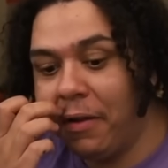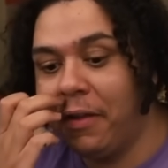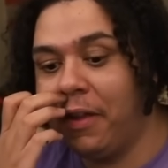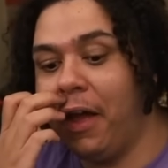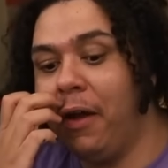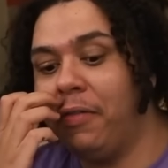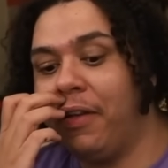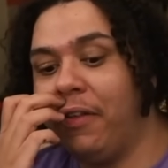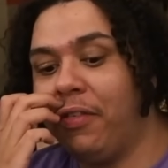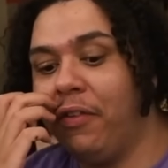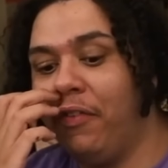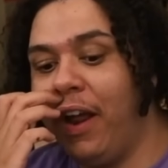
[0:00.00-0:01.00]
Yo, thanks
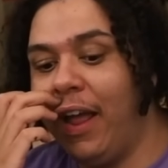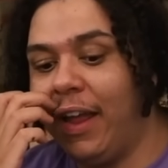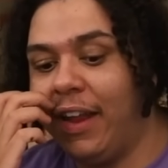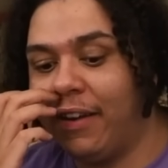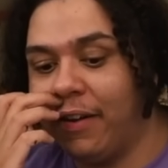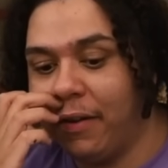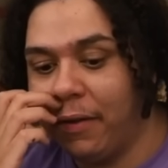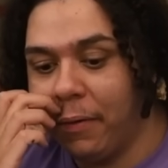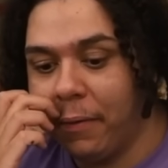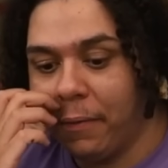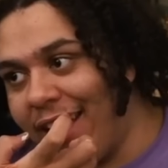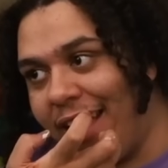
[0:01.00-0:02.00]
for the raid.
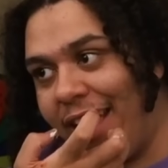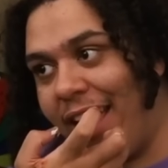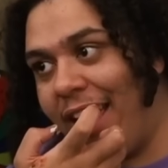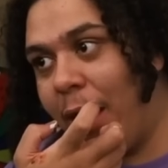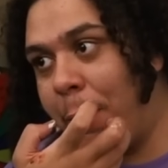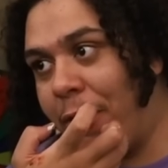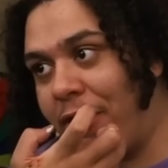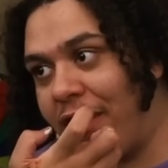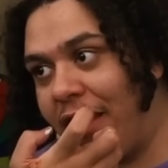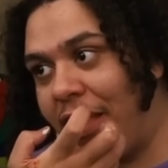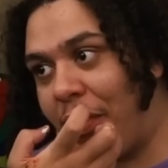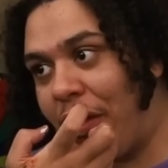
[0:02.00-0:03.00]
Hey, I
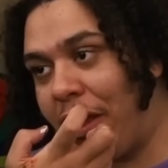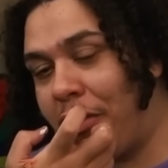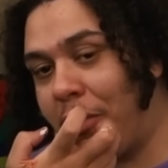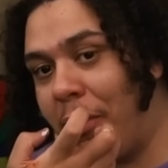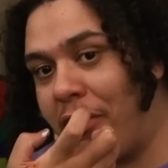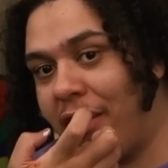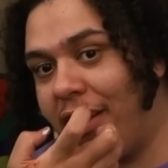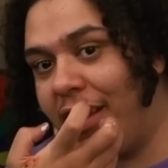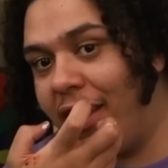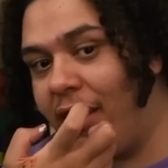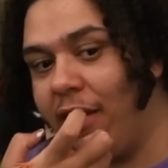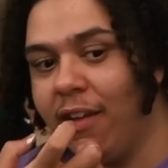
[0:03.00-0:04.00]
appreciate that. Thank you so much,
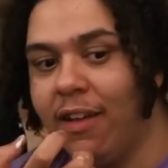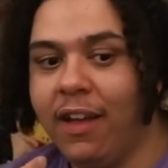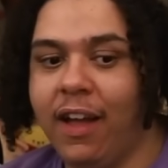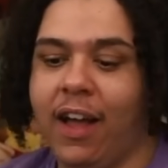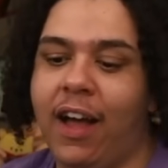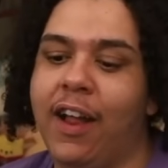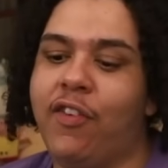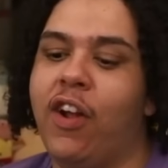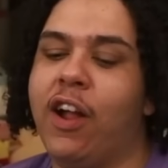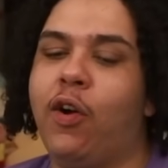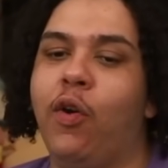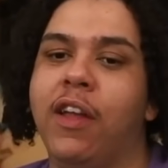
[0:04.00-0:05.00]
Alinity. Uh, I
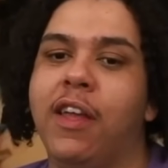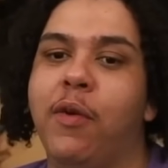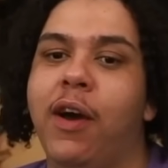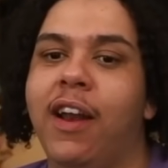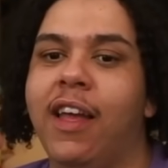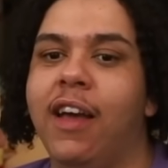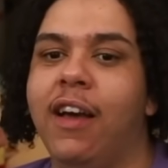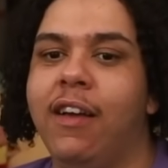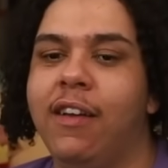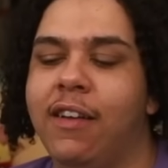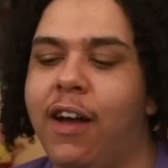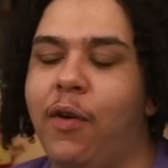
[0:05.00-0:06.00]
tried calling you earlier.
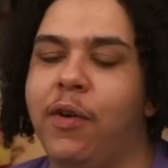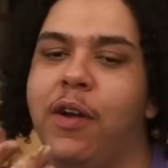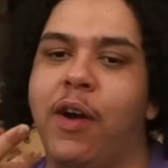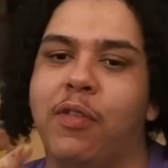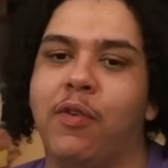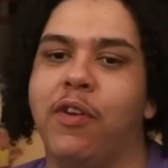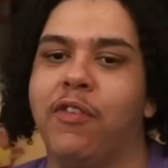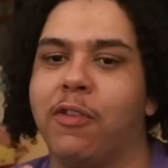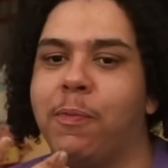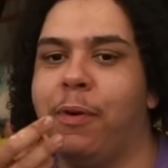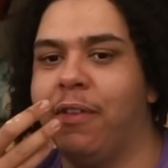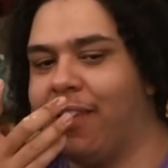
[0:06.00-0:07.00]
Oh no, I saw your
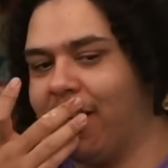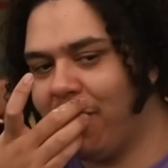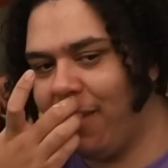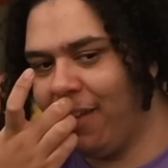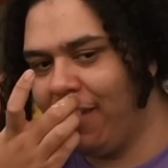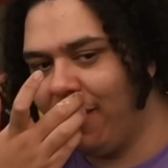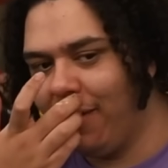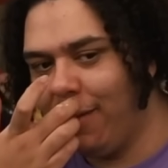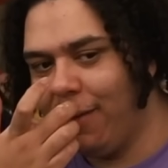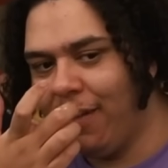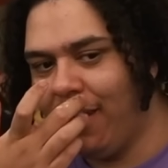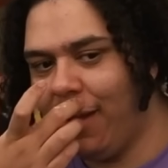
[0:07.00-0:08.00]
response actually.
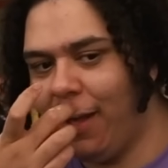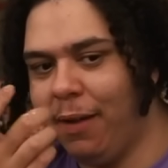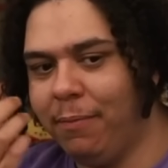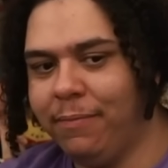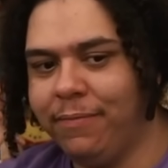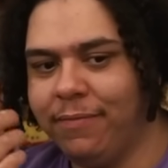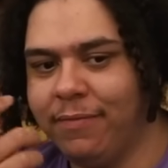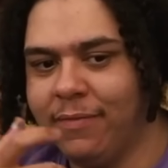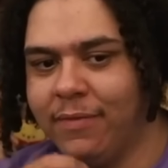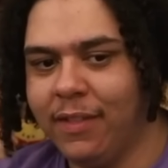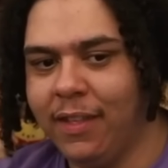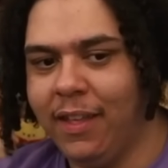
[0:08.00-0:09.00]
Um,
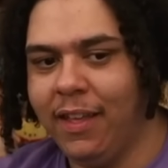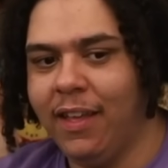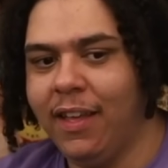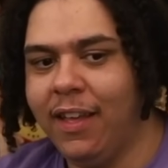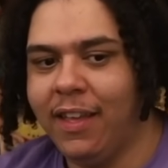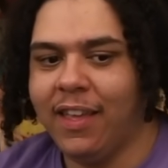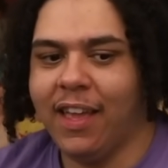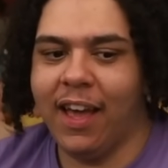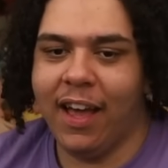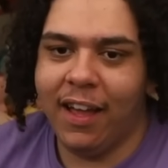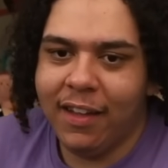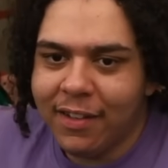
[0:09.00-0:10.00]

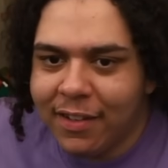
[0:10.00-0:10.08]
yeah.